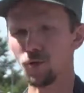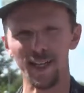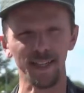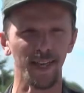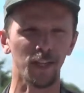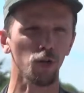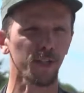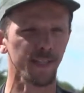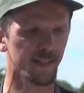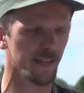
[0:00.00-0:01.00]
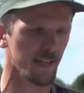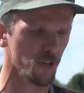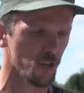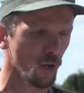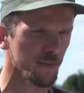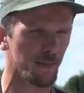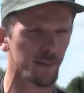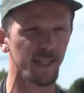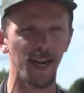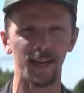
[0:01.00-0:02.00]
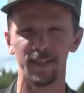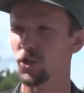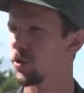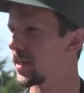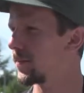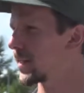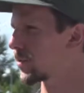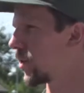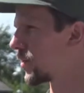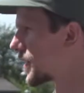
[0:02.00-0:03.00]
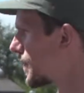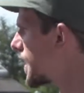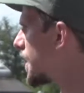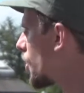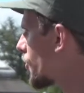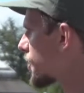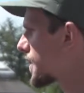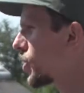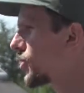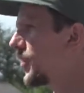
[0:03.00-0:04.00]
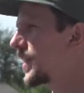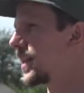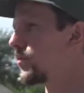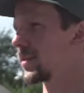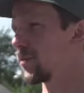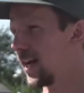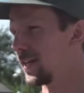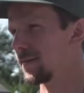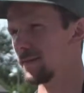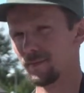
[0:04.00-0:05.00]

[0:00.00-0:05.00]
you can take your kids there, show them the ducks, show them the swans. Of course, don't feed them with bread.